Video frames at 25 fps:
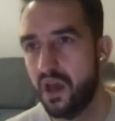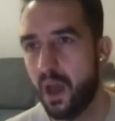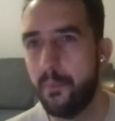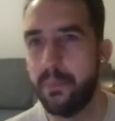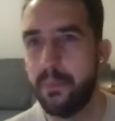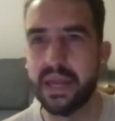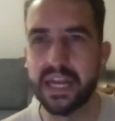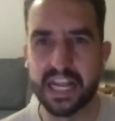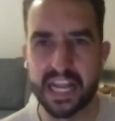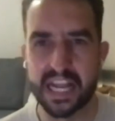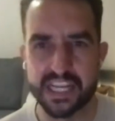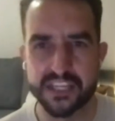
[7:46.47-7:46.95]
a
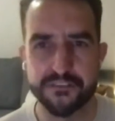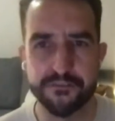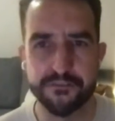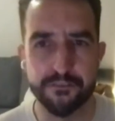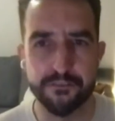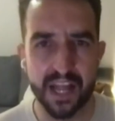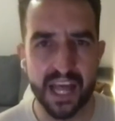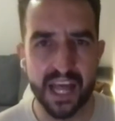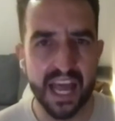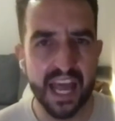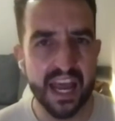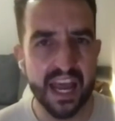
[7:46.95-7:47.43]
bit less
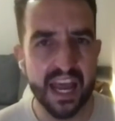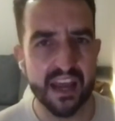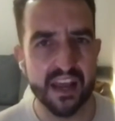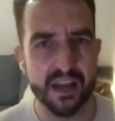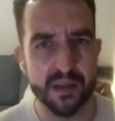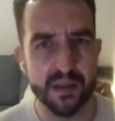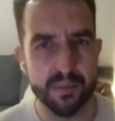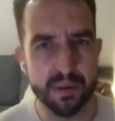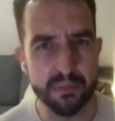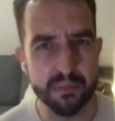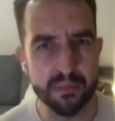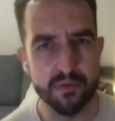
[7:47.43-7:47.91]
flair
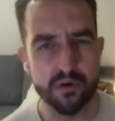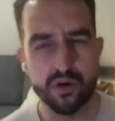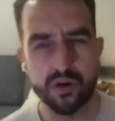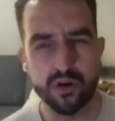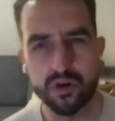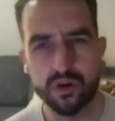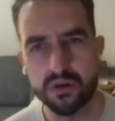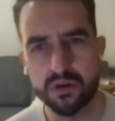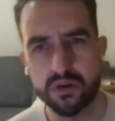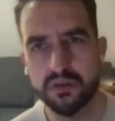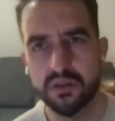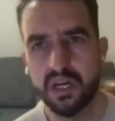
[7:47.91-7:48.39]
and a bit
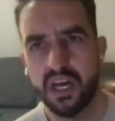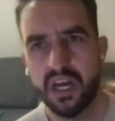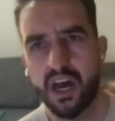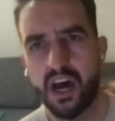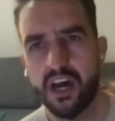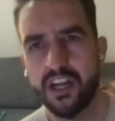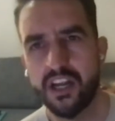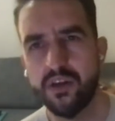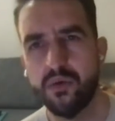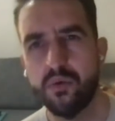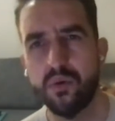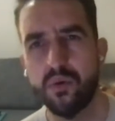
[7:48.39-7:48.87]
more?
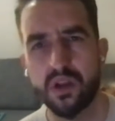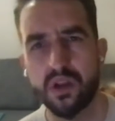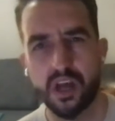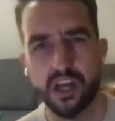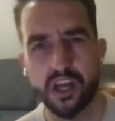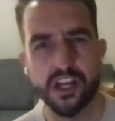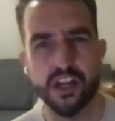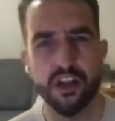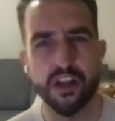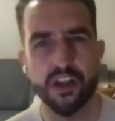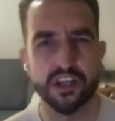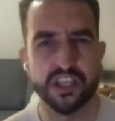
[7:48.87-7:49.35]
I
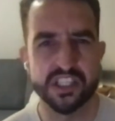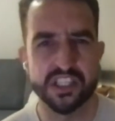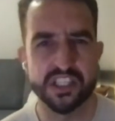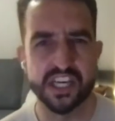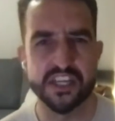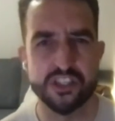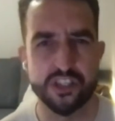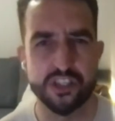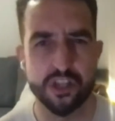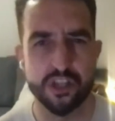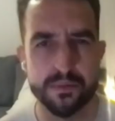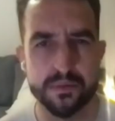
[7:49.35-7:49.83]
don't like to
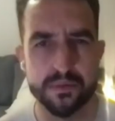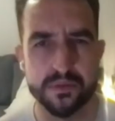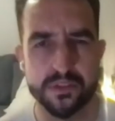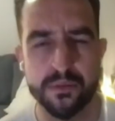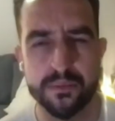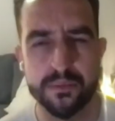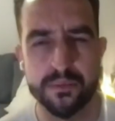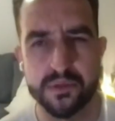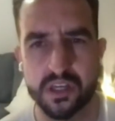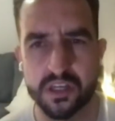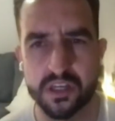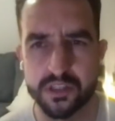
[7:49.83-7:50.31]
say
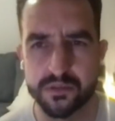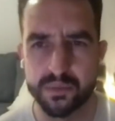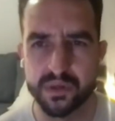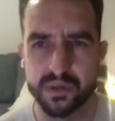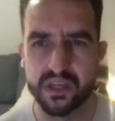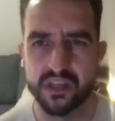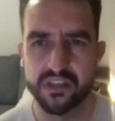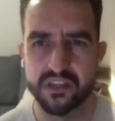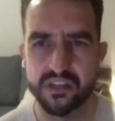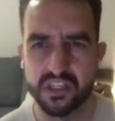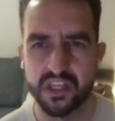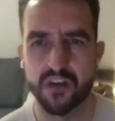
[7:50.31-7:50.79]
substance,
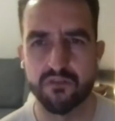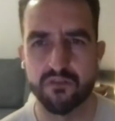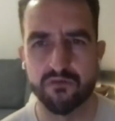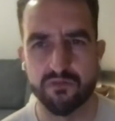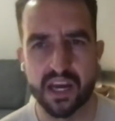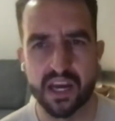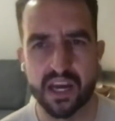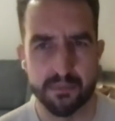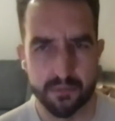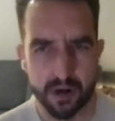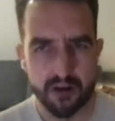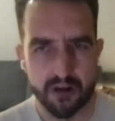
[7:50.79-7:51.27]
because, you know,
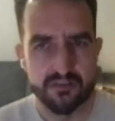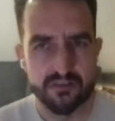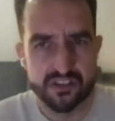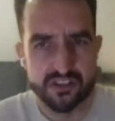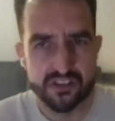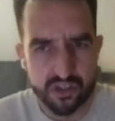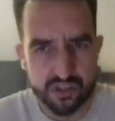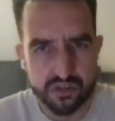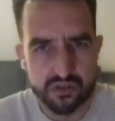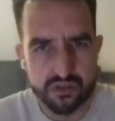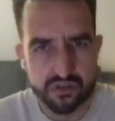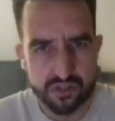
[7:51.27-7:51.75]
Riyad Mahrez
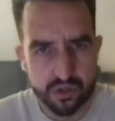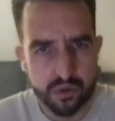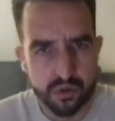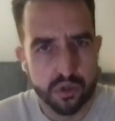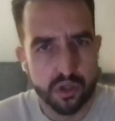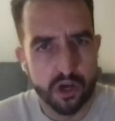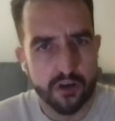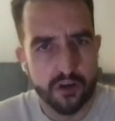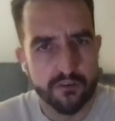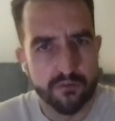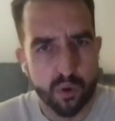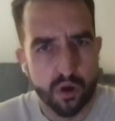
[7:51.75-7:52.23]
does do a
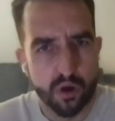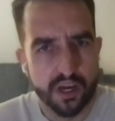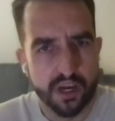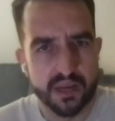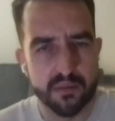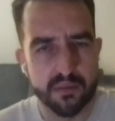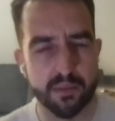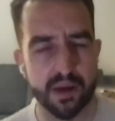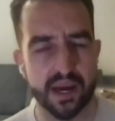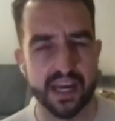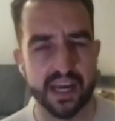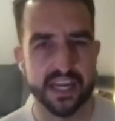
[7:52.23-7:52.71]
lot of work
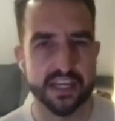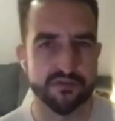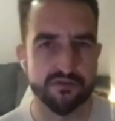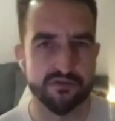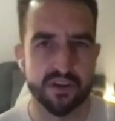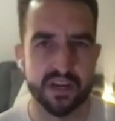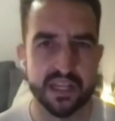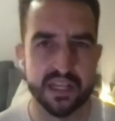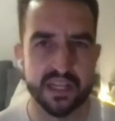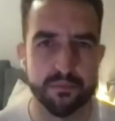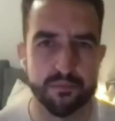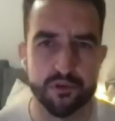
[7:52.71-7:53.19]
in back. He's
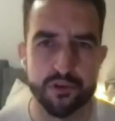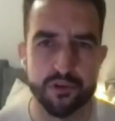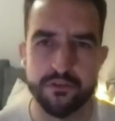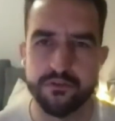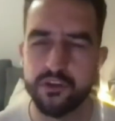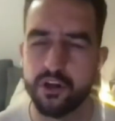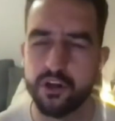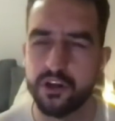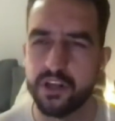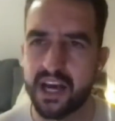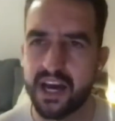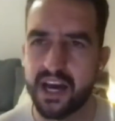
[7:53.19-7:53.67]
really
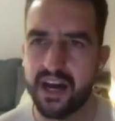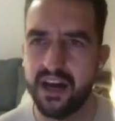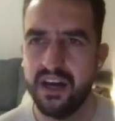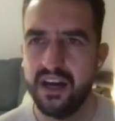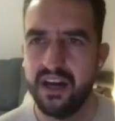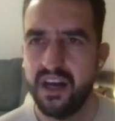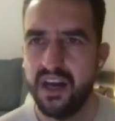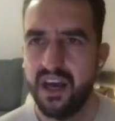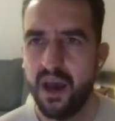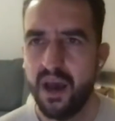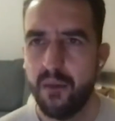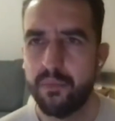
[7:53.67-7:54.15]
improved on that.
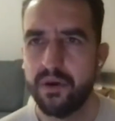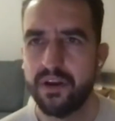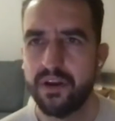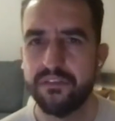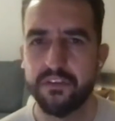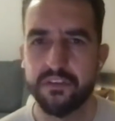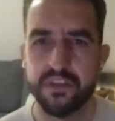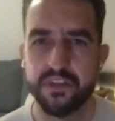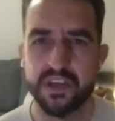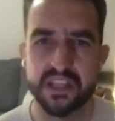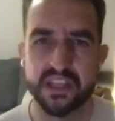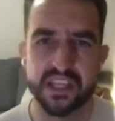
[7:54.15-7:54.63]
But if
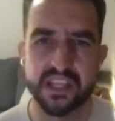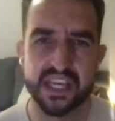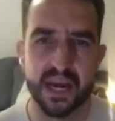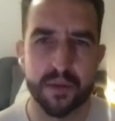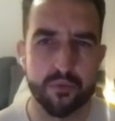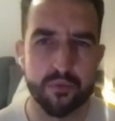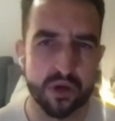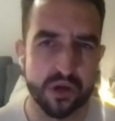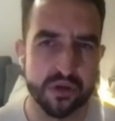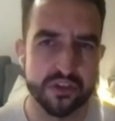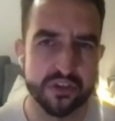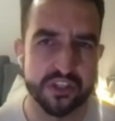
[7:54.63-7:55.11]
you think that
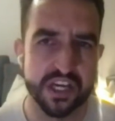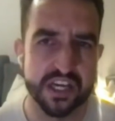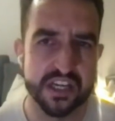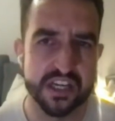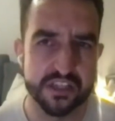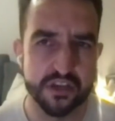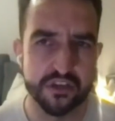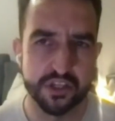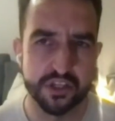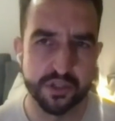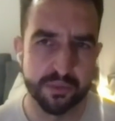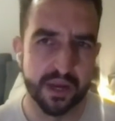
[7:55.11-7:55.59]
Gabriel
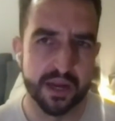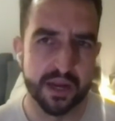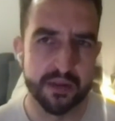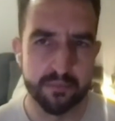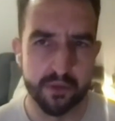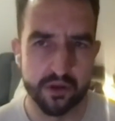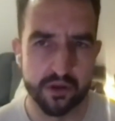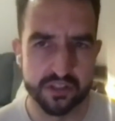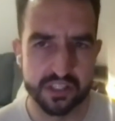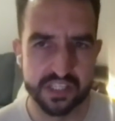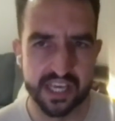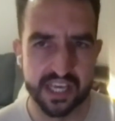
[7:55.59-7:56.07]
Jesus has played
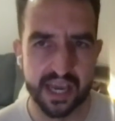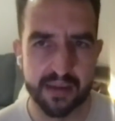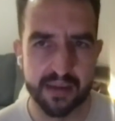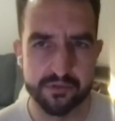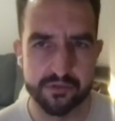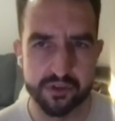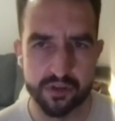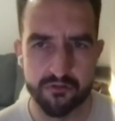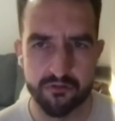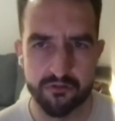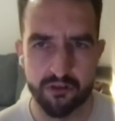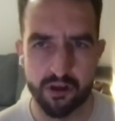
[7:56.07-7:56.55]
most of the
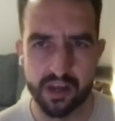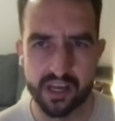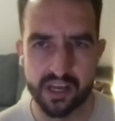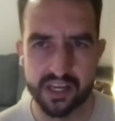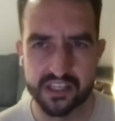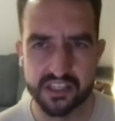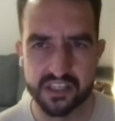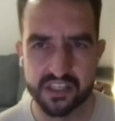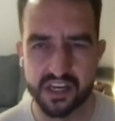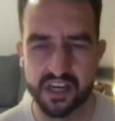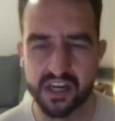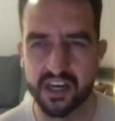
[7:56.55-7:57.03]
games on the
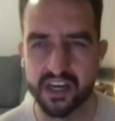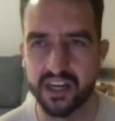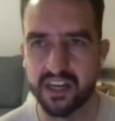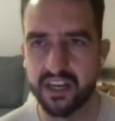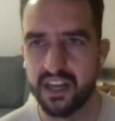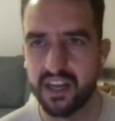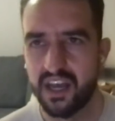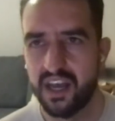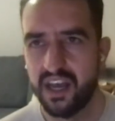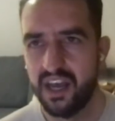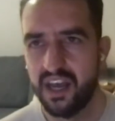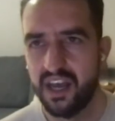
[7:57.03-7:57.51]
right-hand side,